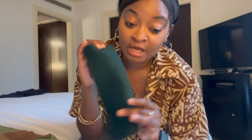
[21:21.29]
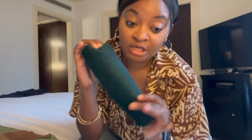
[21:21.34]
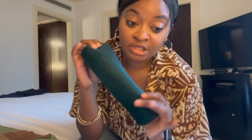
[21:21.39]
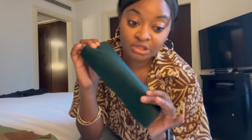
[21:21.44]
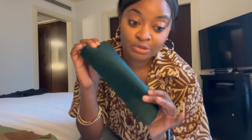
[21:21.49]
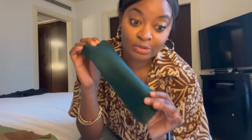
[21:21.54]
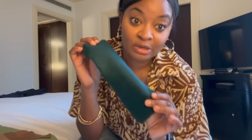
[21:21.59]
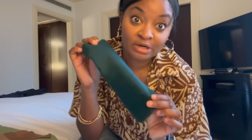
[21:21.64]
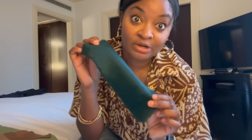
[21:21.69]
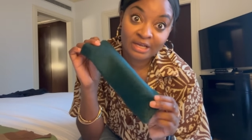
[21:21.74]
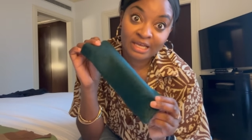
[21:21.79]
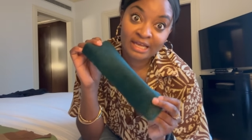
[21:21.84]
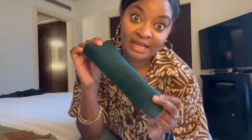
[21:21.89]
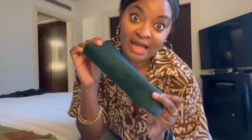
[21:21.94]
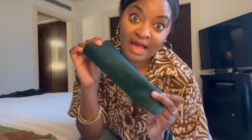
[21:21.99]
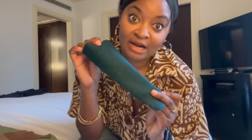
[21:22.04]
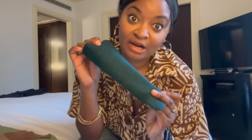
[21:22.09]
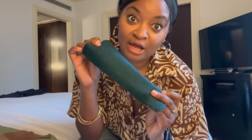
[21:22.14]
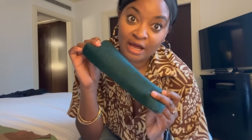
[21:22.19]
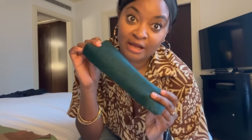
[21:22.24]
So we're looking
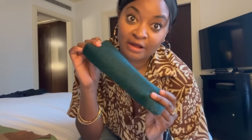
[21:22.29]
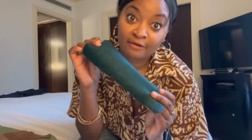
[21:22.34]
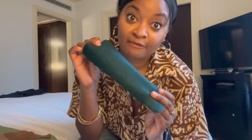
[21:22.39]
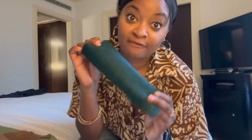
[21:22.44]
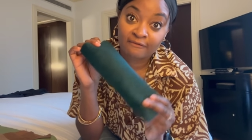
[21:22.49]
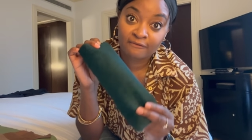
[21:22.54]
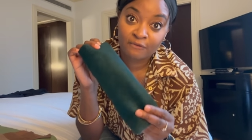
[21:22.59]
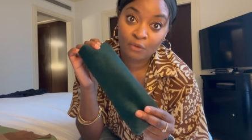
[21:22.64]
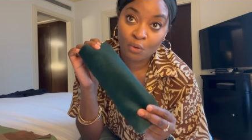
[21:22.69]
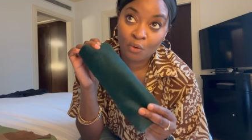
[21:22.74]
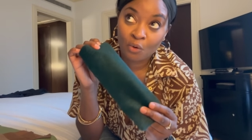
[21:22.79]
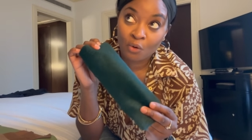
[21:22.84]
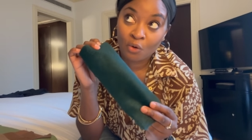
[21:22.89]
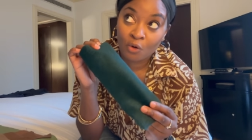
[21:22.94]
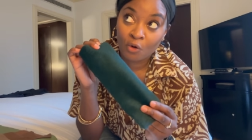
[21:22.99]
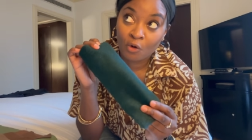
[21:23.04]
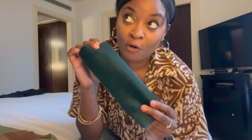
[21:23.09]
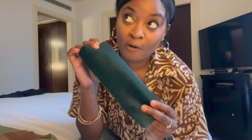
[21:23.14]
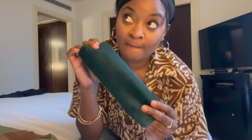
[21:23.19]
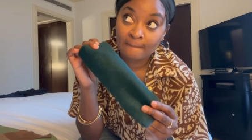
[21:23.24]
at like
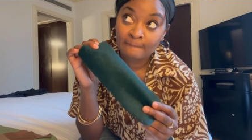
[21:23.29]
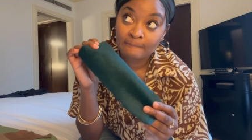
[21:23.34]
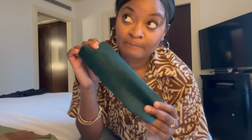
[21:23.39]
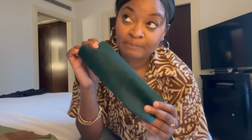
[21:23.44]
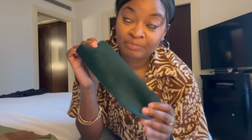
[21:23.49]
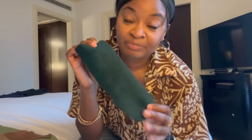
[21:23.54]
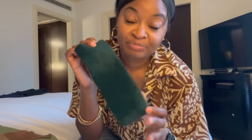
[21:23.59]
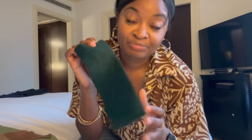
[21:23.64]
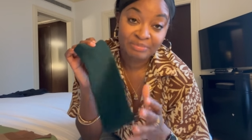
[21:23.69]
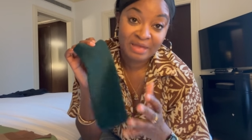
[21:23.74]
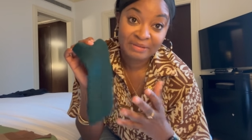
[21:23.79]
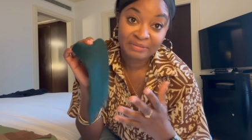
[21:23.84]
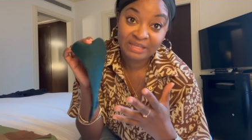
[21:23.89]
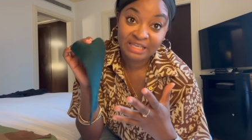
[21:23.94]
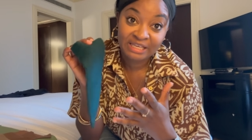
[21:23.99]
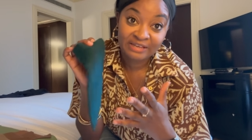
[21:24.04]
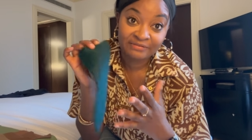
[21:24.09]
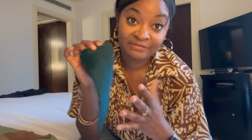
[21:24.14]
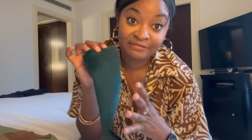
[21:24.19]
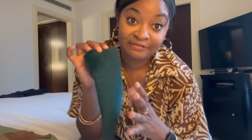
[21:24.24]
four
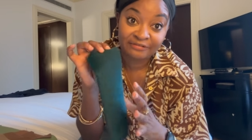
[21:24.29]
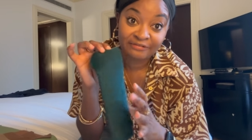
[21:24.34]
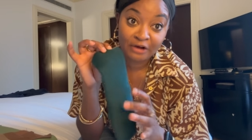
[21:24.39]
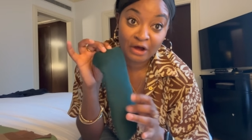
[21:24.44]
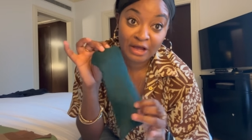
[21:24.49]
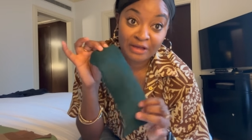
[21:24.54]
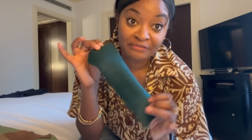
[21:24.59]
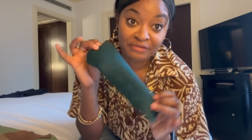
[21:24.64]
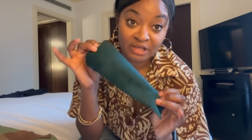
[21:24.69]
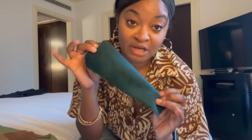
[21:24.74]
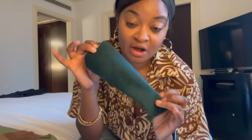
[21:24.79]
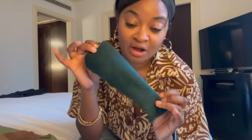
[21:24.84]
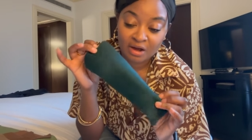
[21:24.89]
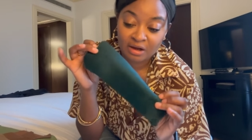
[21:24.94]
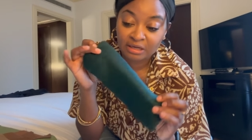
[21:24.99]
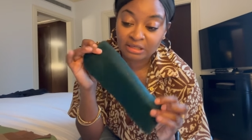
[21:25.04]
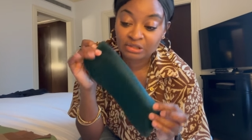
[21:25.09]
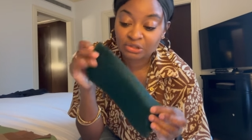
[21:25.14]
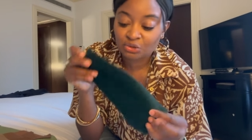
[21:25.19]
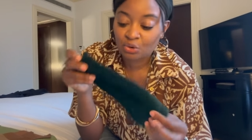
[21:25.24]
maybe even five
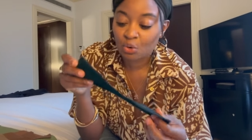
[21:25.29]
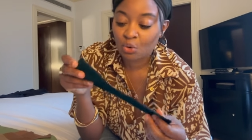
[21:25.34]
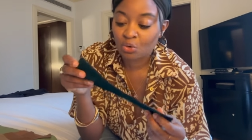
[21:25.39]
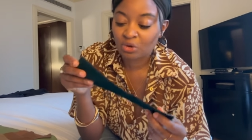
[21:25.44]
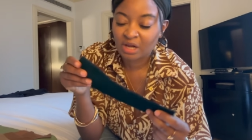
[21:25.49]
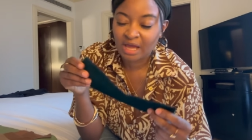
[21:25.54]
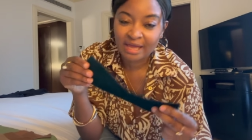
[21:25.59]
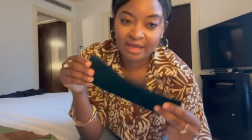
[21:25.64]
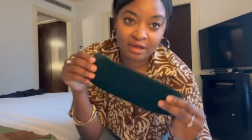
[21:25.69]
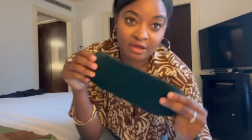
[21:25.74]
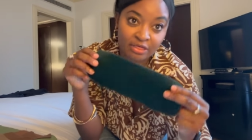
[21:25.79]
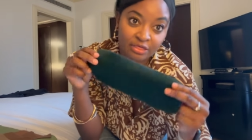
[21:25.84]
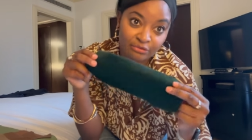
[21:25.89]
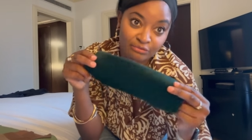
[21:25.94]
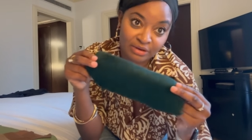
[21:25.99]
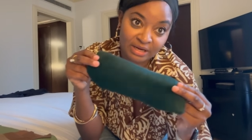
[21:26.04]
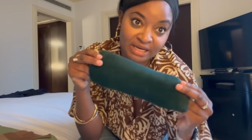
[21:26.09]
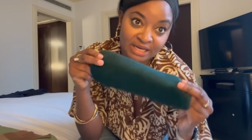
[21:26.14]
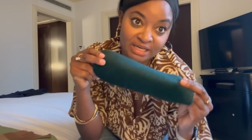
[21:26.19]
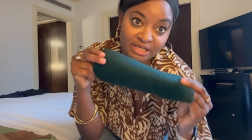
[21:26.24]
yards or like
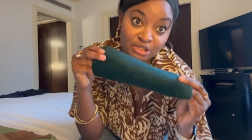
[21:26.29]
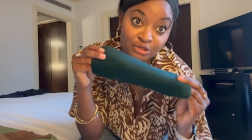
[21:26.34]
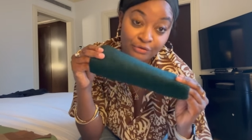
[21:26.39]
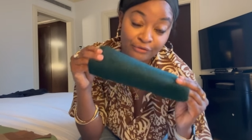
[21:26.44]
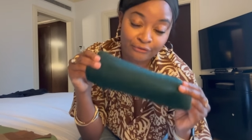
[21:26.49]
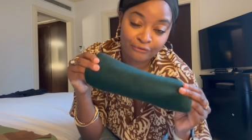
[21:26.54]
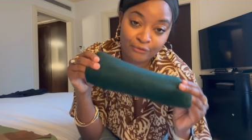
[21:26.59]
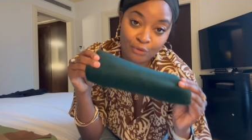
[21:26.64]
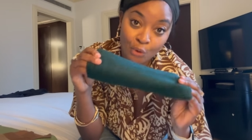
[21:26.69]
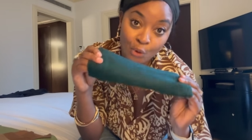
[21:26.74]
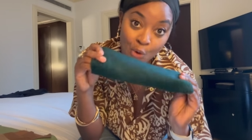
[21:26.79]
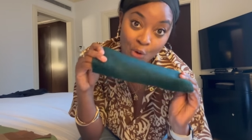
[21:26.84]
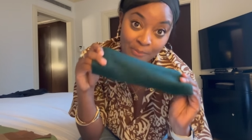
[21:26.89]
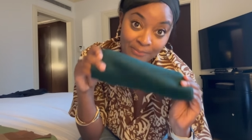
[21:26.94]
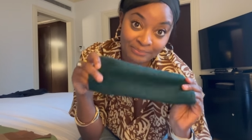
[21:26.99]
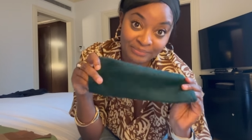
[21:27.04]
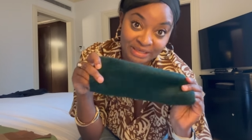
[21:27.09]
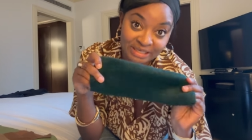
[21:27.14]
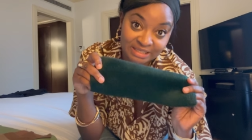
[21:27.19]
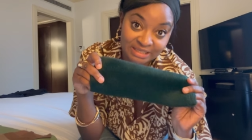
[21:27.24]
three to four
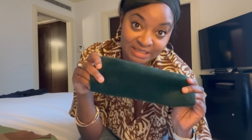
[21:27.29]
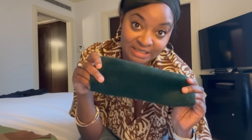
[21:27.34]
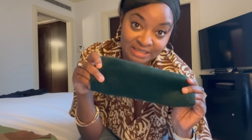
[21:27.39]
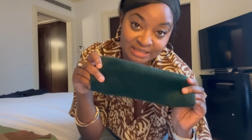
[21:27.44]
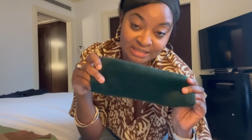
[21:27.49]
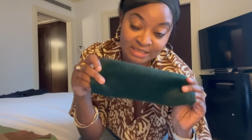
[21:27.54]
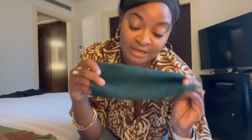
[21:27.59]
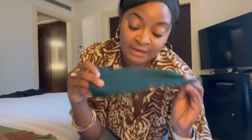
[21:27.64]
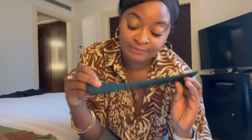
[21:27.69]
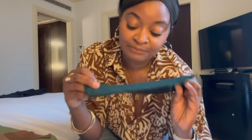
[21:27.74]
meters.